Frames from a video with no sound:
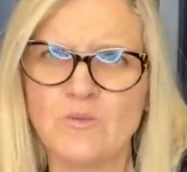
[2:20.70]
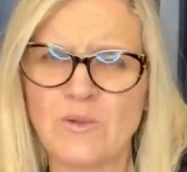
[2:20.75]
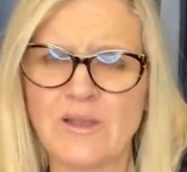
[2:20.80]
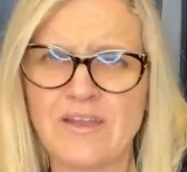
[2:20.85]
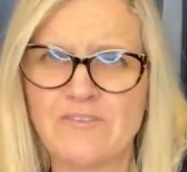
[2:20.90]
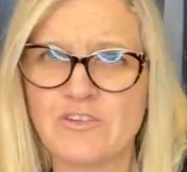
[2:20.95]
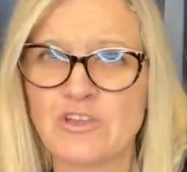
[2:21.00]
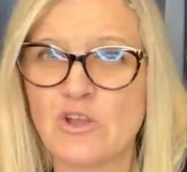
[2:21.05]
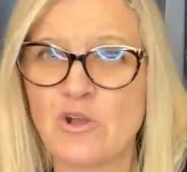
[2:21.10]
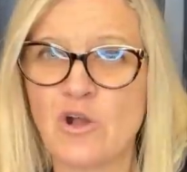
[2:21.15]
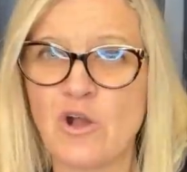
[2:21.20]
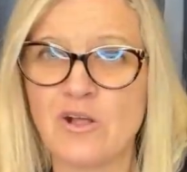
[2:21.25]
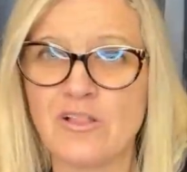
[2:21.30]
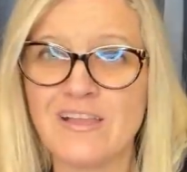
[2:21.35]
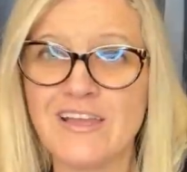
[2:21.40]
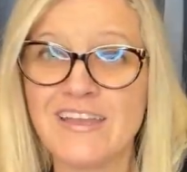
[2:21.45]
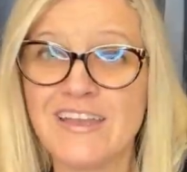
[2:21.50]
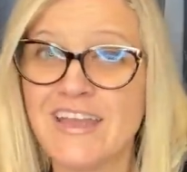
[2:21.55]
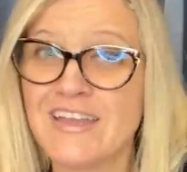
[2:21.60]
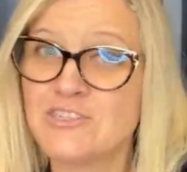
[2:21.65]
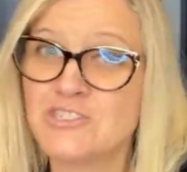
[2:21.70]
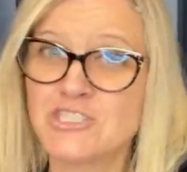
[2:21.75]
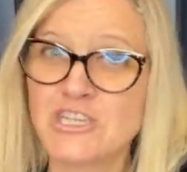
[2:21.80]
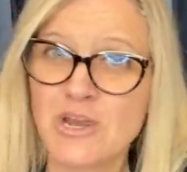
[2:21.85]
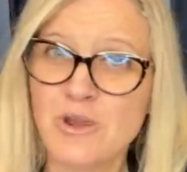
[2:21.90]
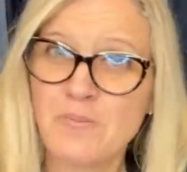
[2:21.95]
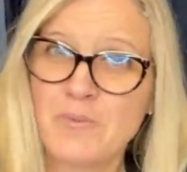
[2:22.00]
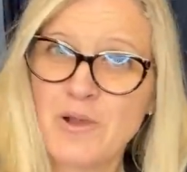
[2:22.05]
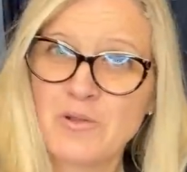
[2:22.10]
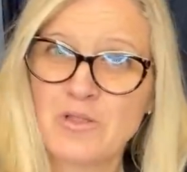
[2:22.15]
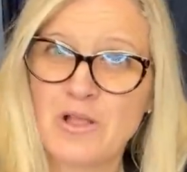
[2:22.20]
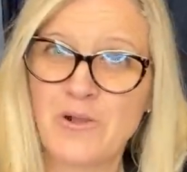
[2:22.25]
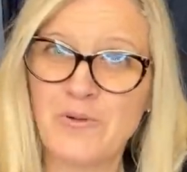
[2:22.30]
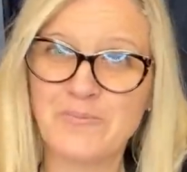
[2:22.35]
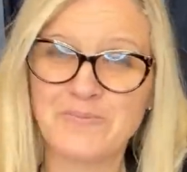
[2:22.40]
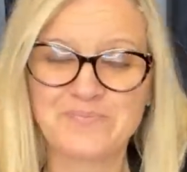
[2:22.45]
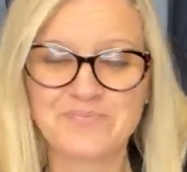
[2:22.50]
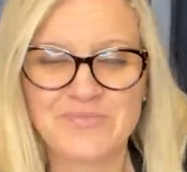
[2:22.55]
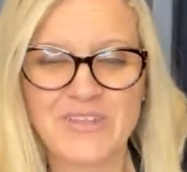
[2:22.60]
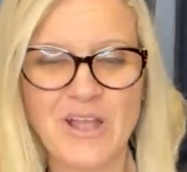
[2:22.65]
whatever you call it, and share a
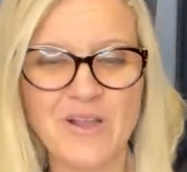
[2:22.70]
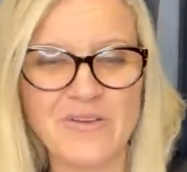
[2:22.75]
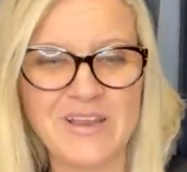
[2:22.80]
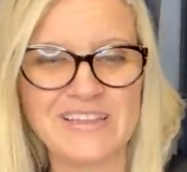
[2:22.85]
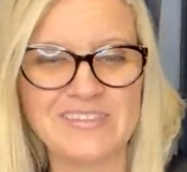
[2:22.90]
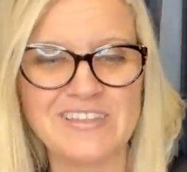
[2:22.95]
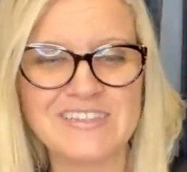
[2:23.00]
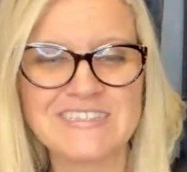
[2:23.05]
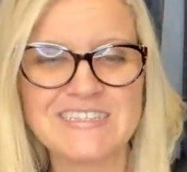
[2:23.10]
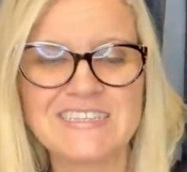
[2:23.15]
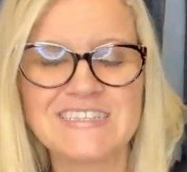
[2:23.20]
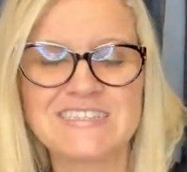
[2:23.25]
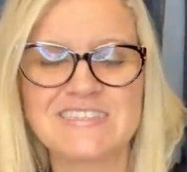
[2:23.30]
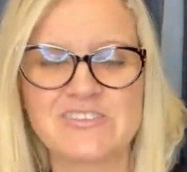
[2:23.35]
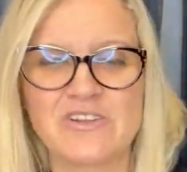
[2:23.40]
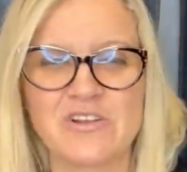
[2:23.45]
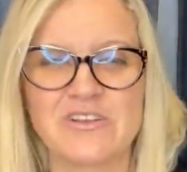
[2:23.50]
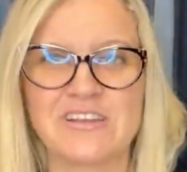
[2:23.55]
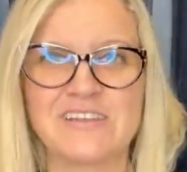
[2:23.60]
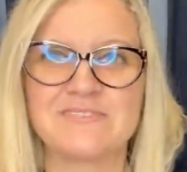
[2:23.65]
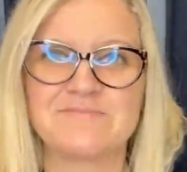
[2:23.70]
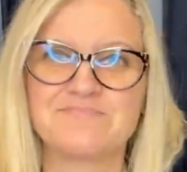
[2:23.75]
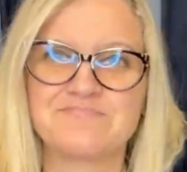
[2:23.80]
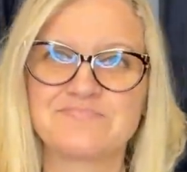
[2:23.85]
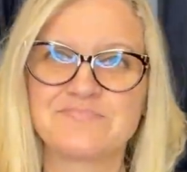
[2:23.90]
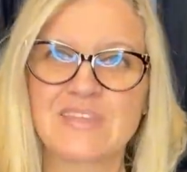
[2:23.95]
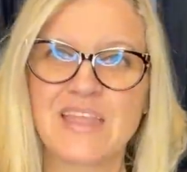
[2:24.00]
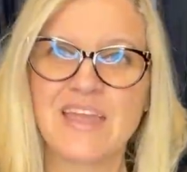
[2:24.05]
BOLO. All right, let's get started.